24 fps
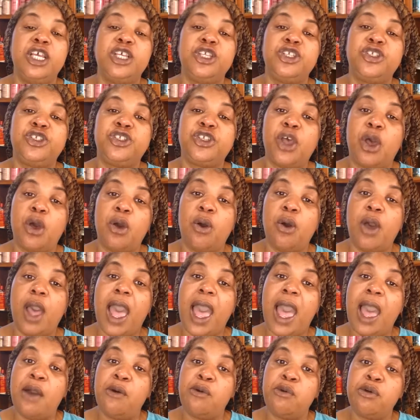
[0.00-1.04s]
So
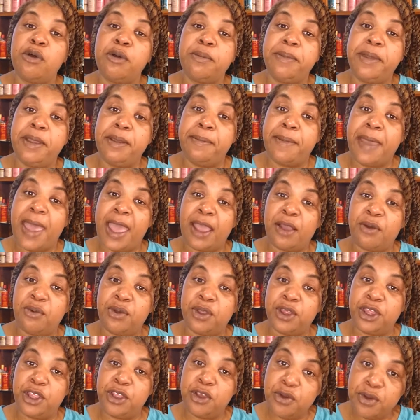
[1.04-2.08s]
I will be back
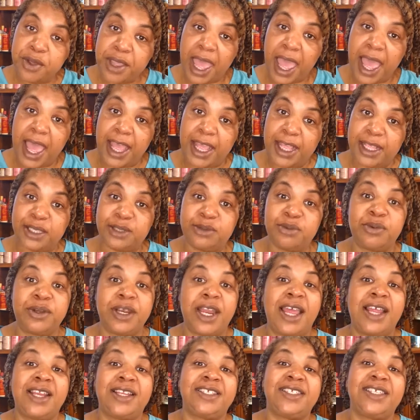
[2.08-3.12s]
with you guys when
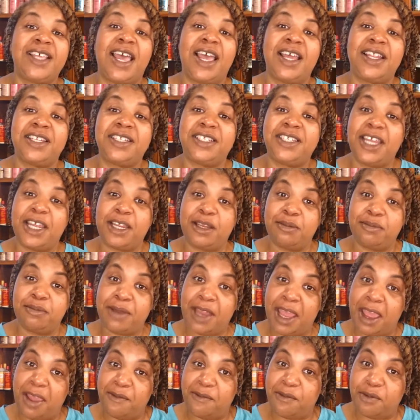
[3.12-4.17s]
I decide to take them
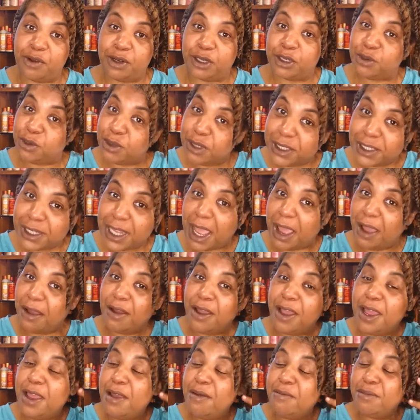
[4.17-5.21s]
down for a twist out
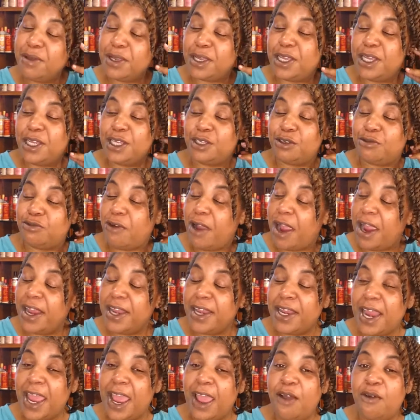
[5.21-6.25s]
because
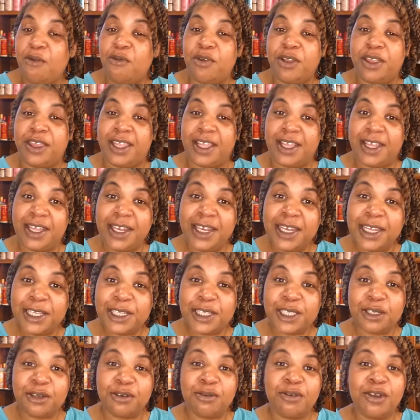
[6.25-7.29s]
right now with the
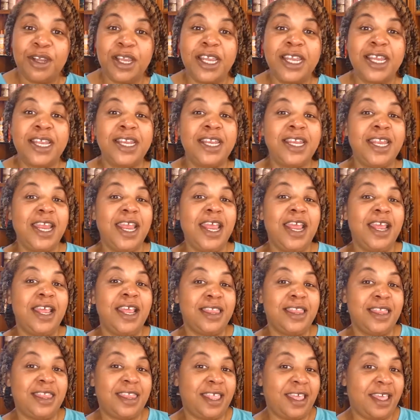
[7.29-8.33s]
glycerin,
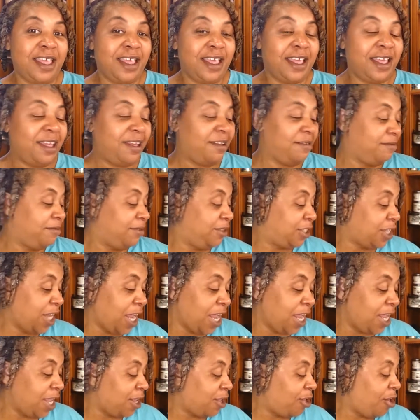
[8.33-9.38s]
the
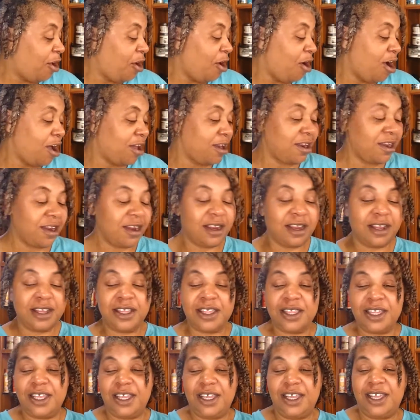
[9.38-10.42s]
Jane
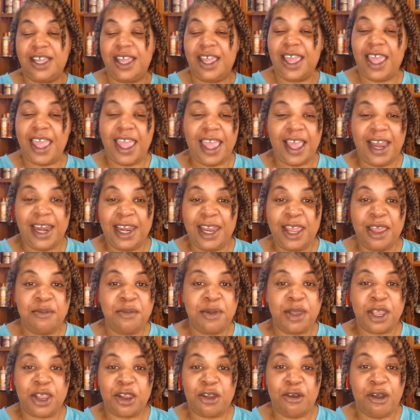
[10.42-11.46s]
Carter, the
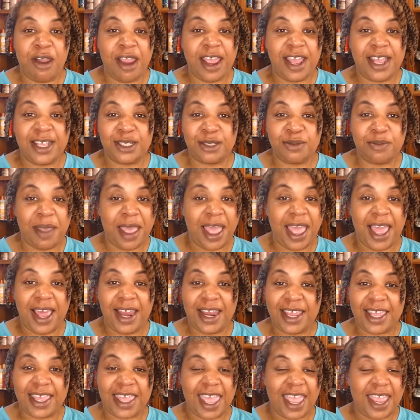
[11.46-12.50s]
lemongrass by
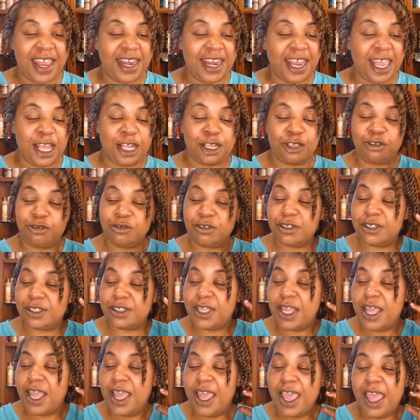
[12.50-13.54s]
Alikay Naturals,
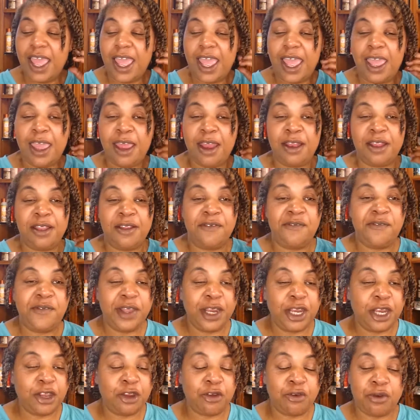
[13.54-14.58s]
and the
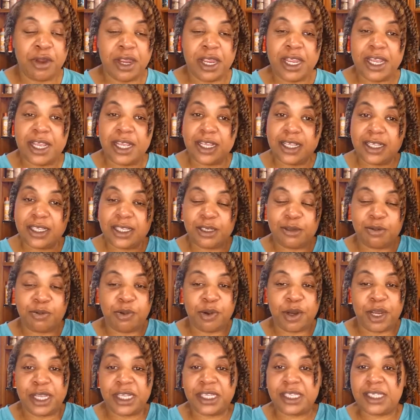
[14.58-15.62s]
fenugreek
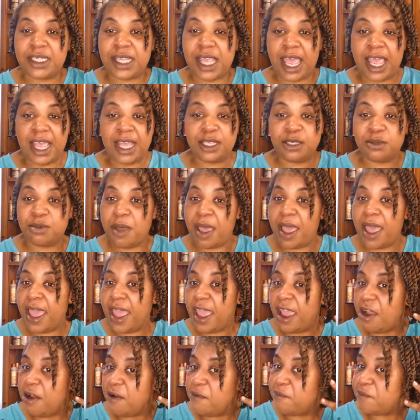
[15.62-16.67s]
spritz has my
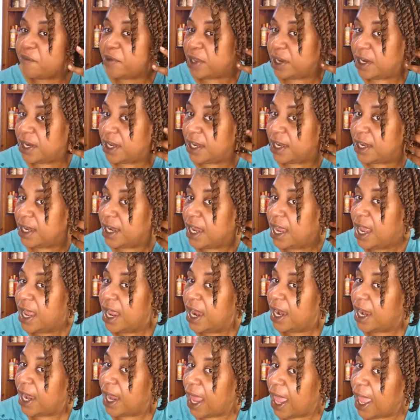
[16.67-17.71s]
hair feeling
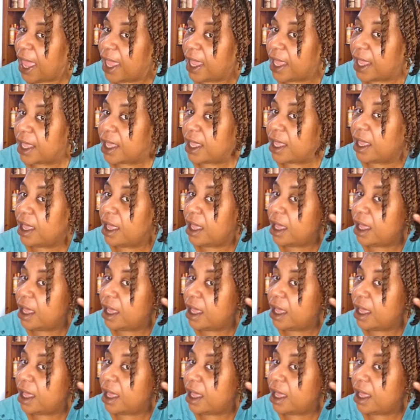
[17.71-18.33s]
like,